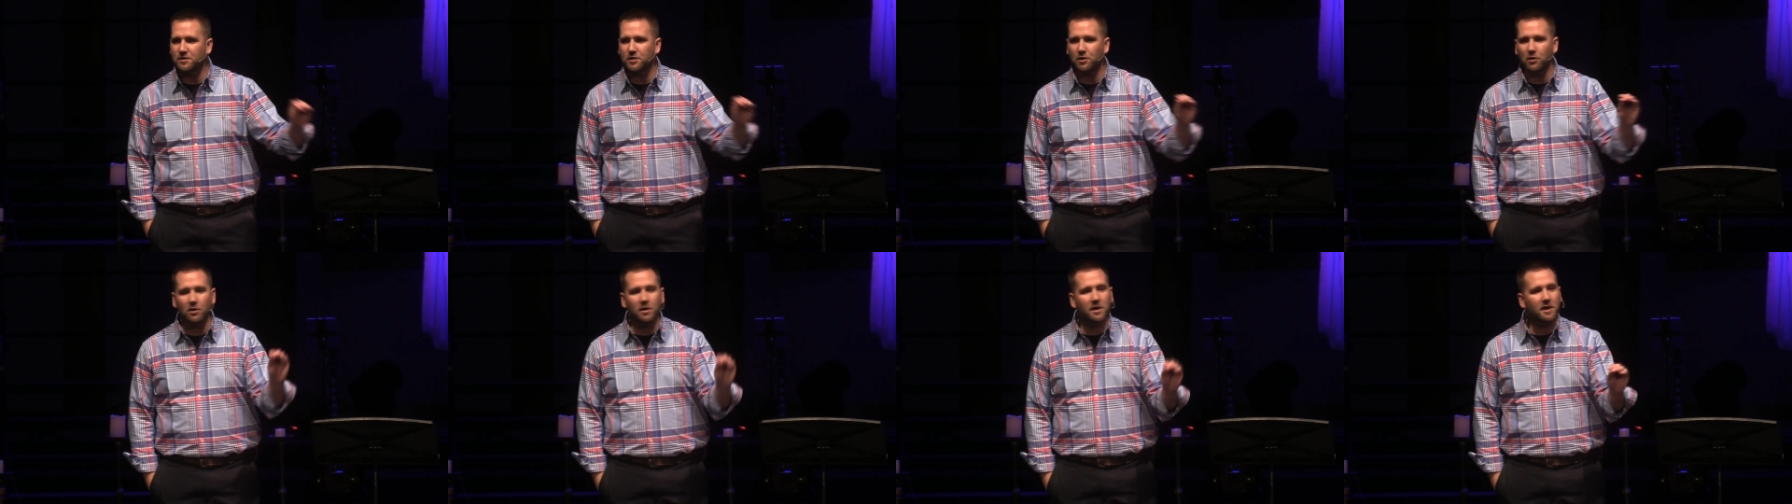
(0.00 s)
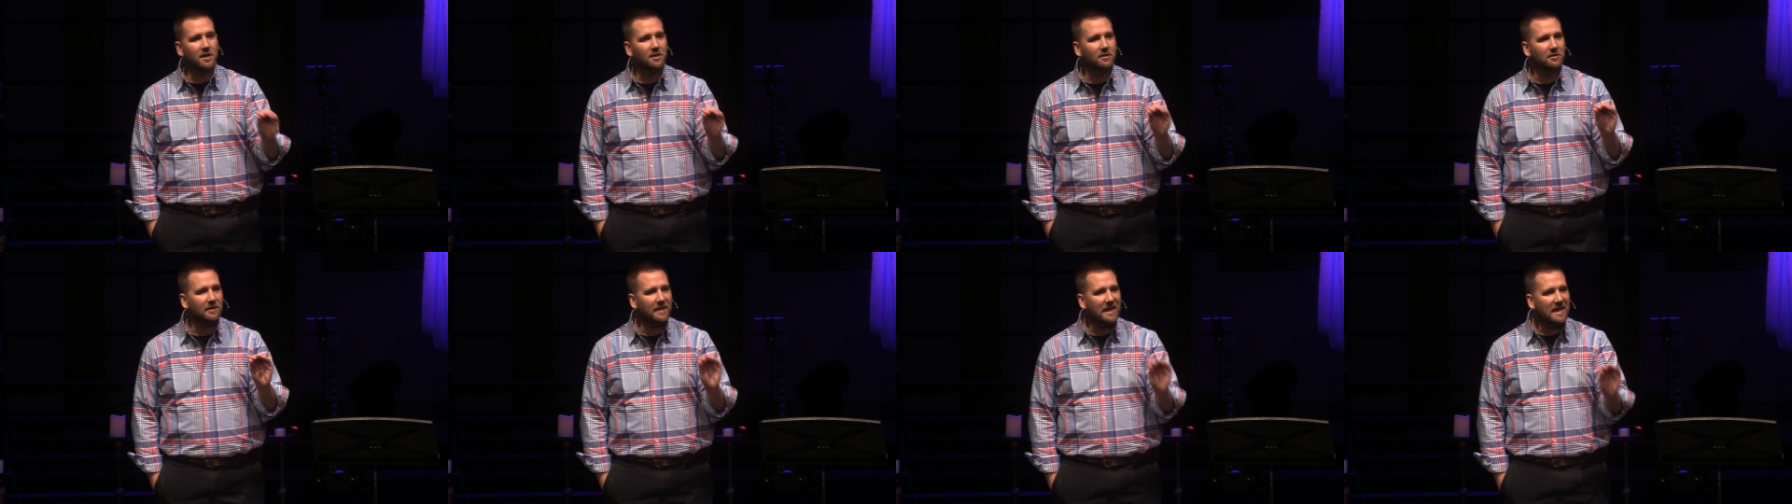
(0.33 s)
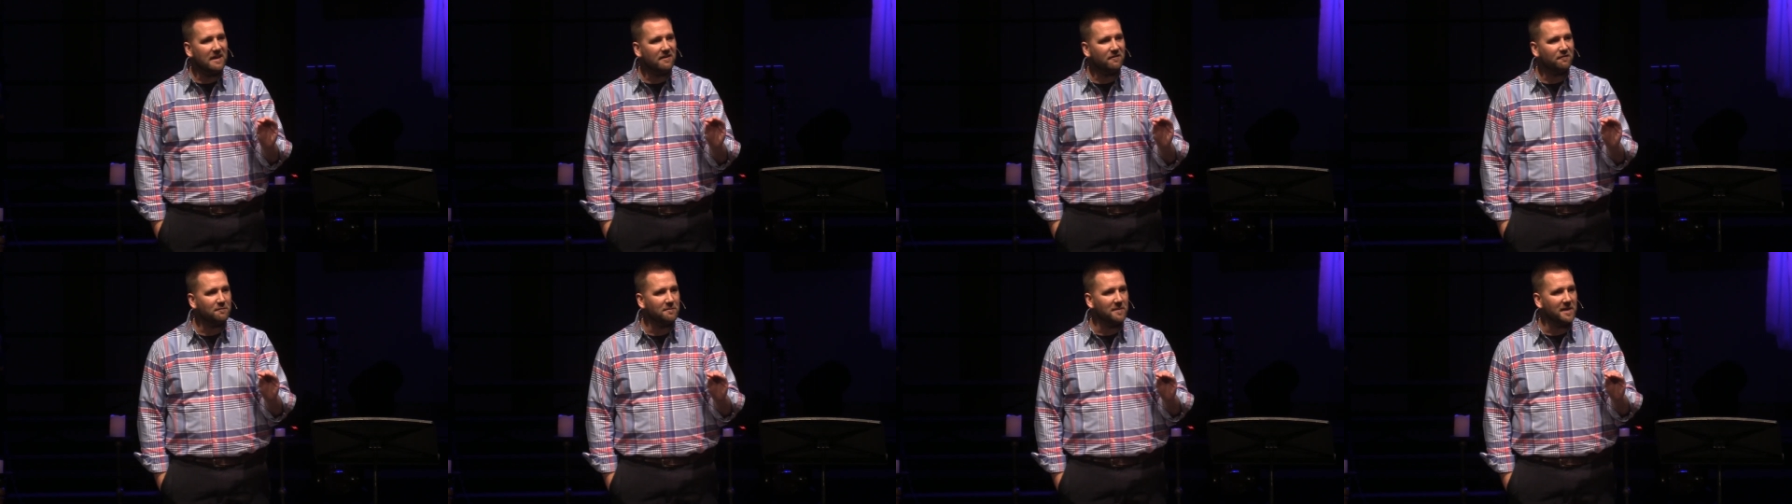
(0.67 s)
You're going to
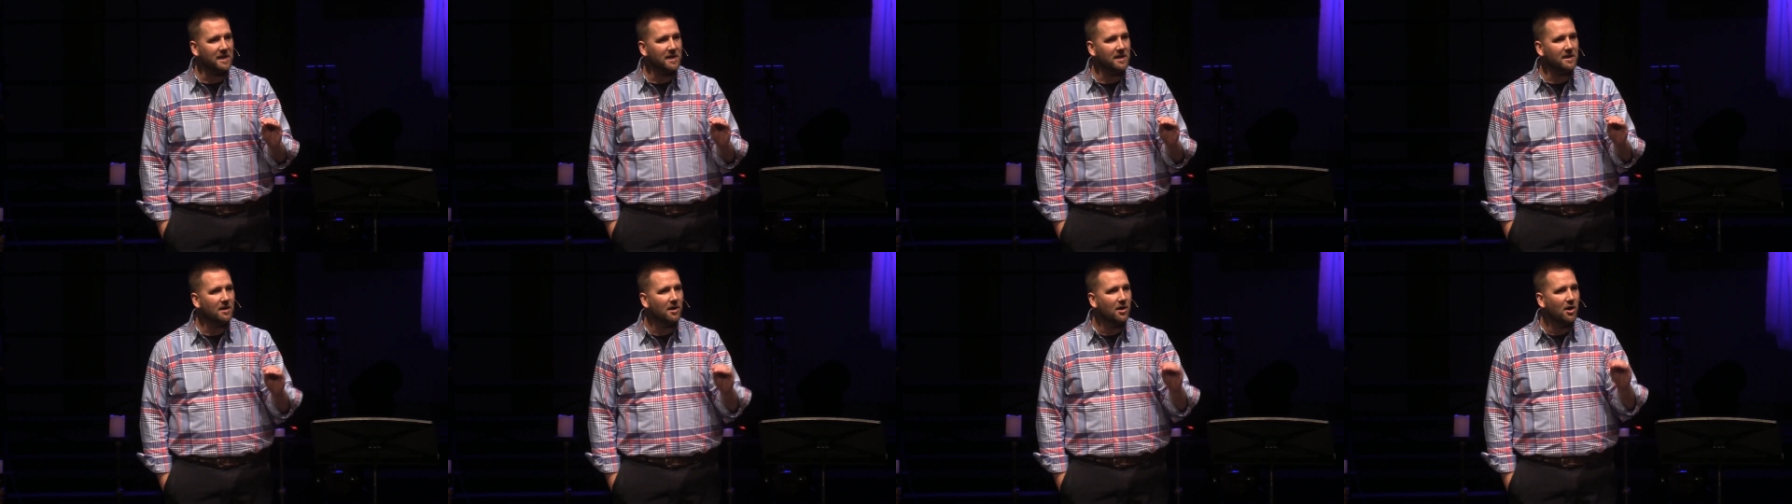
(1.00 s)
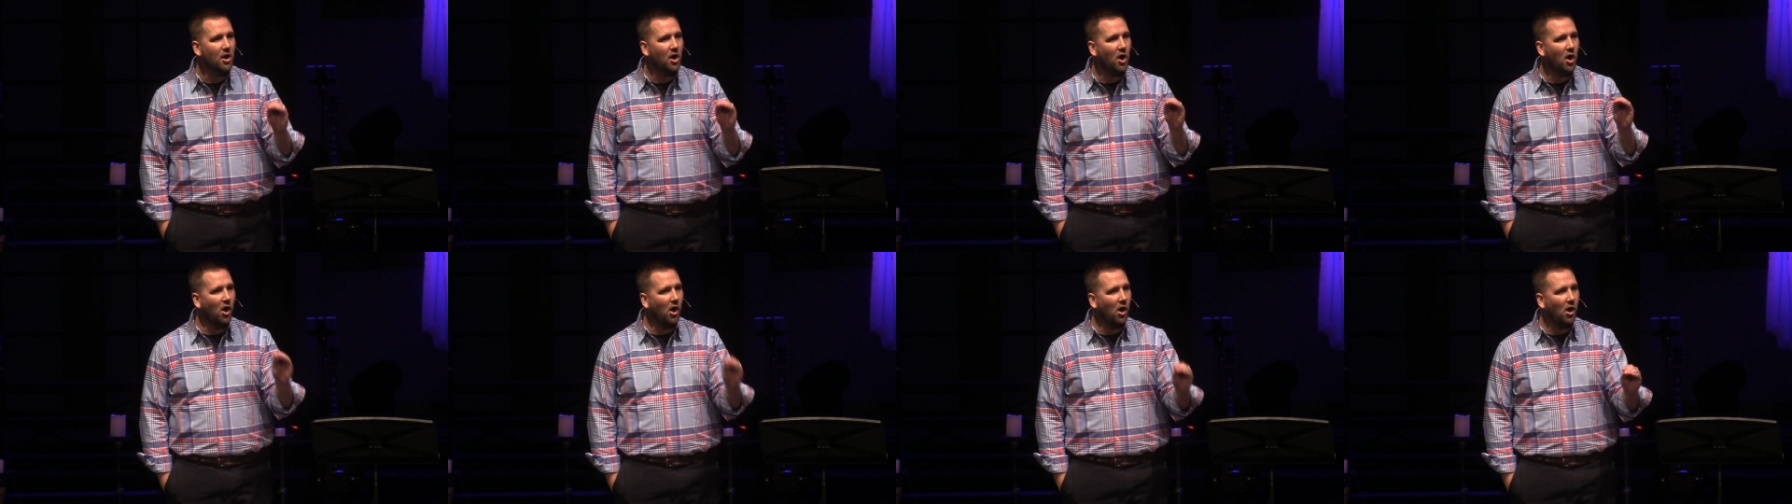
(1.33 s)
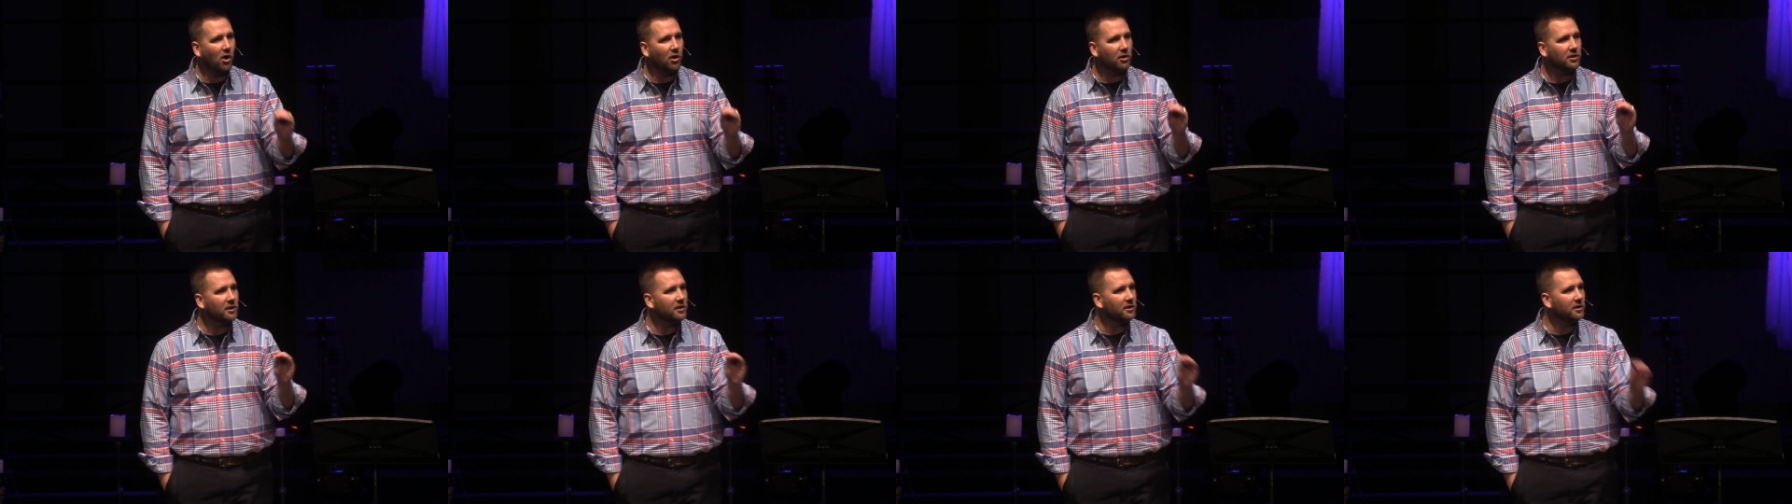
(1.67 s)
leave me
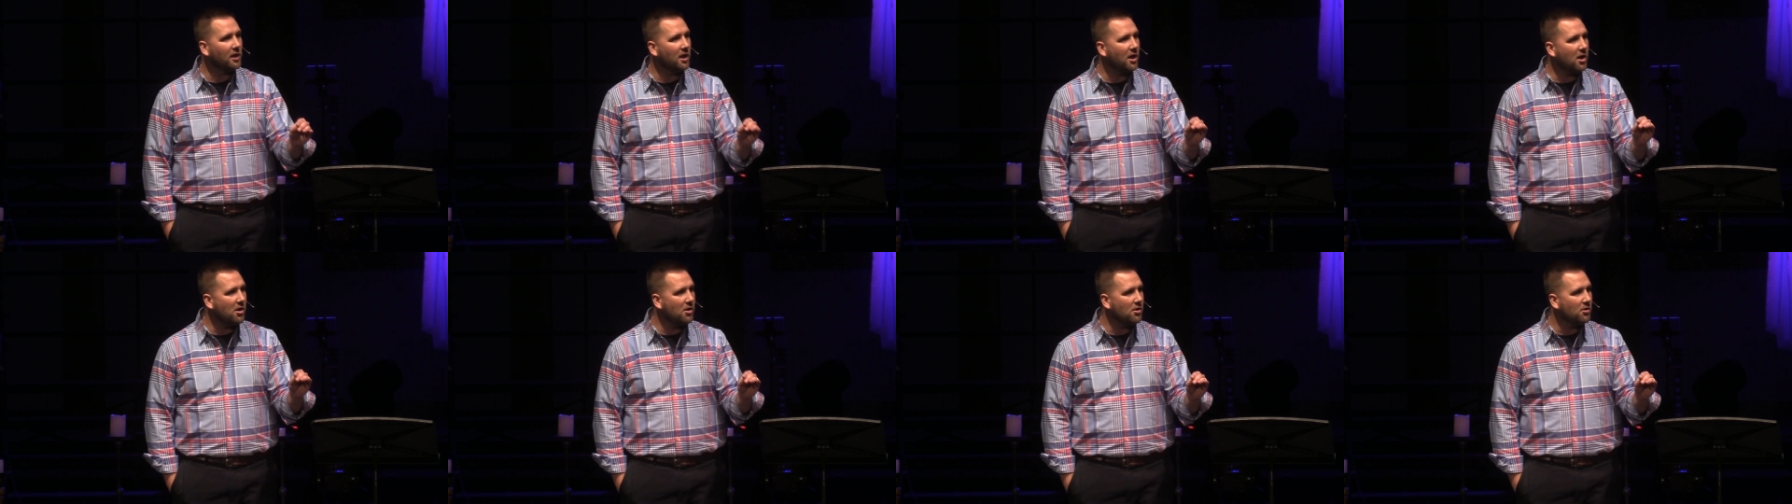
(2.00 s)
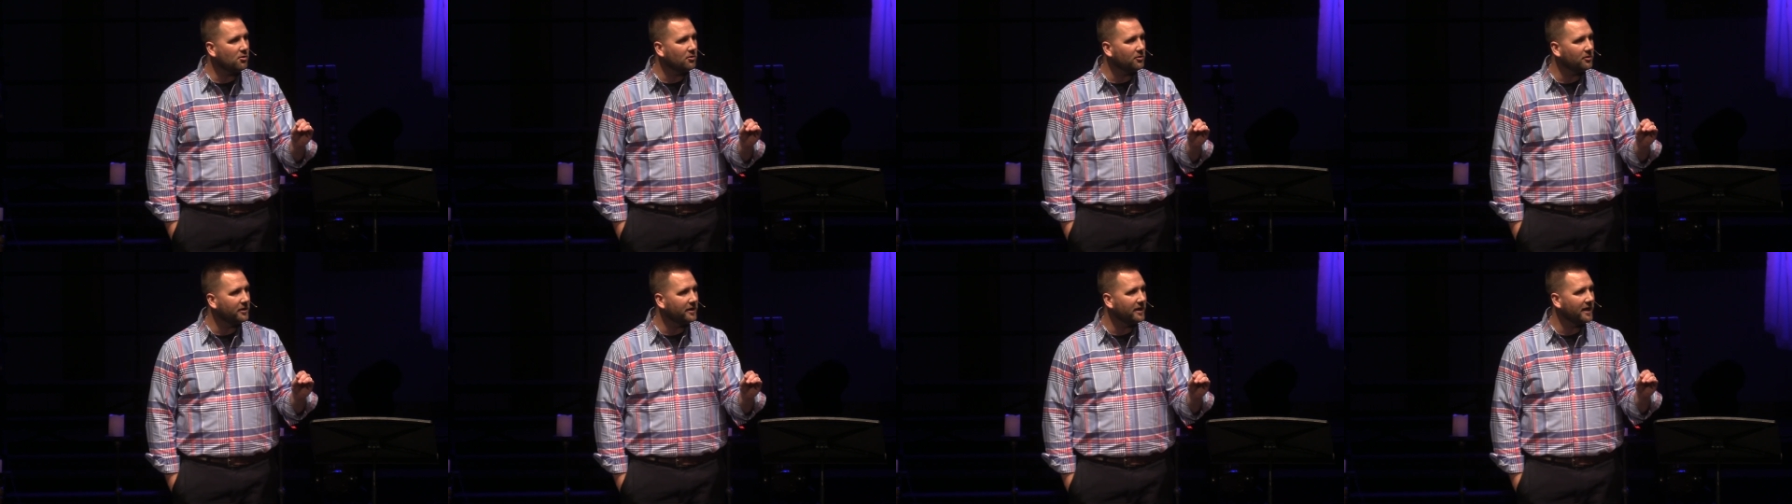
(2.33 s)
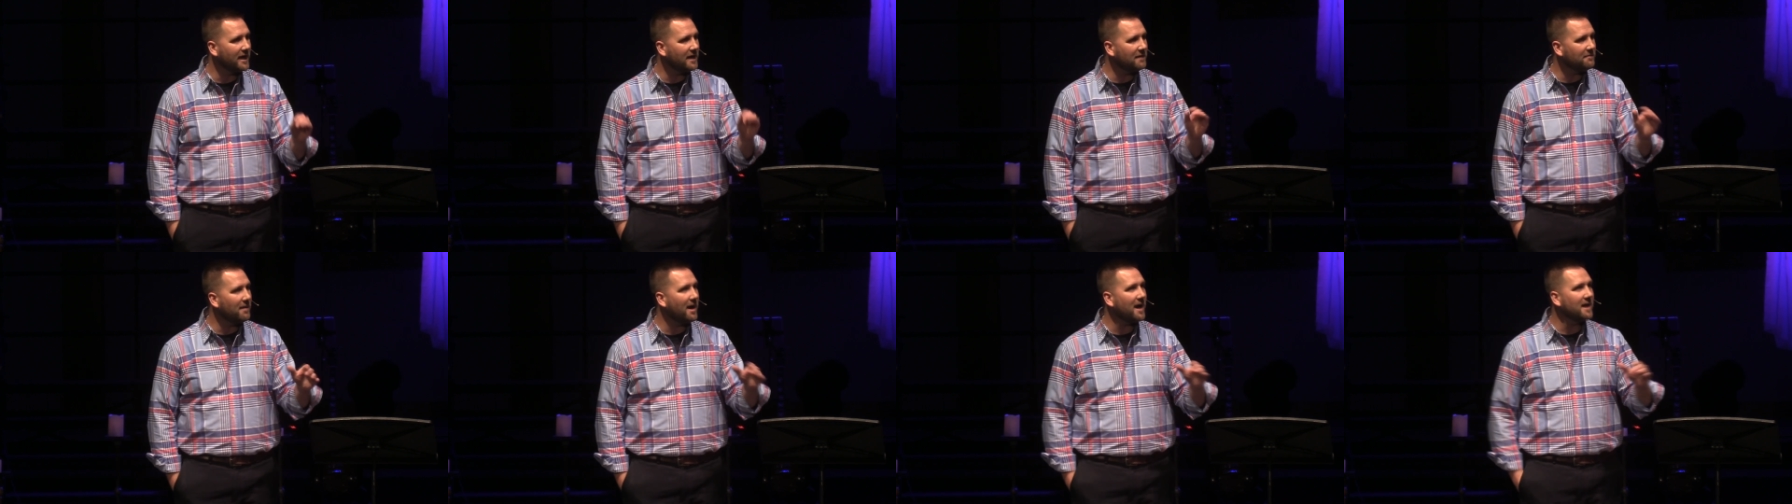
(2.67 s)
all alone
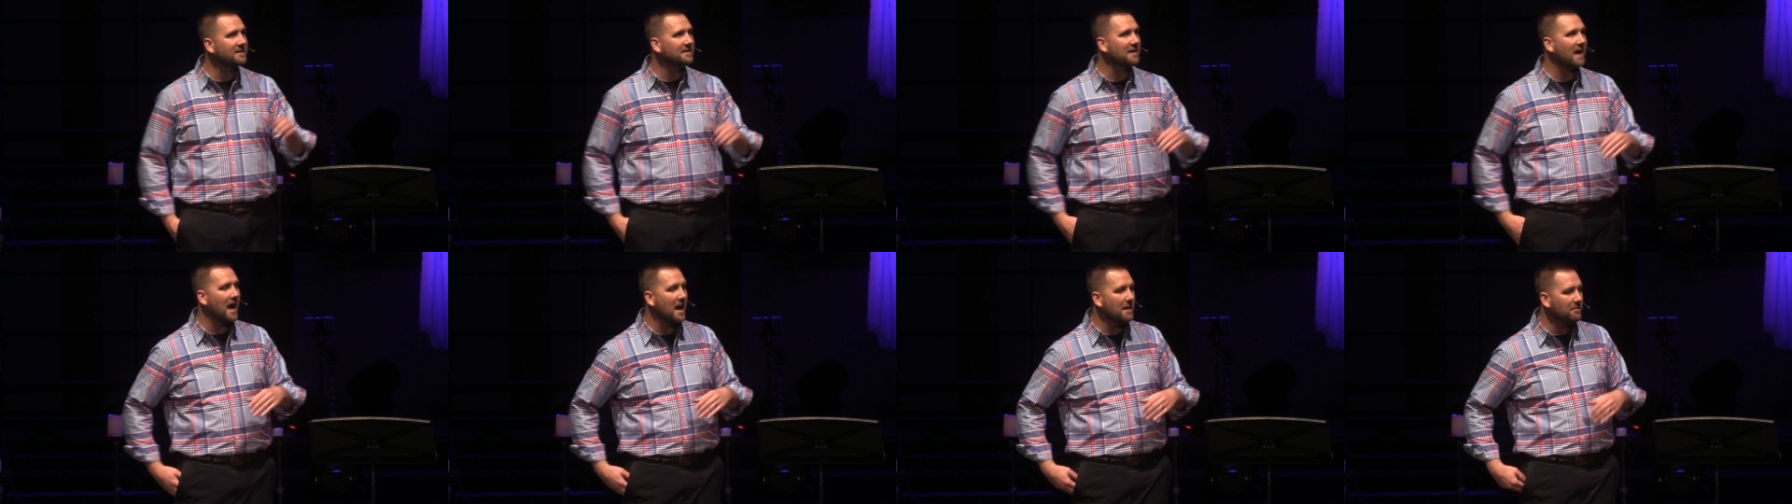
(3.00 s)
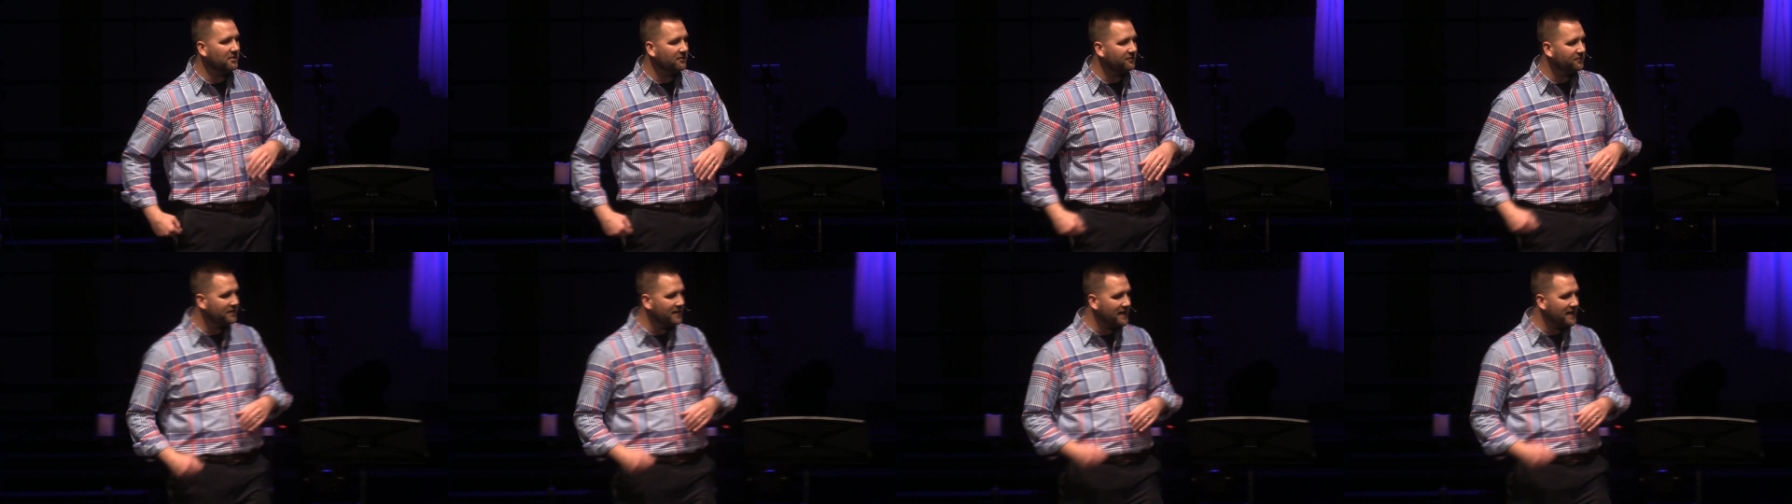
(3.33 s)
in my time of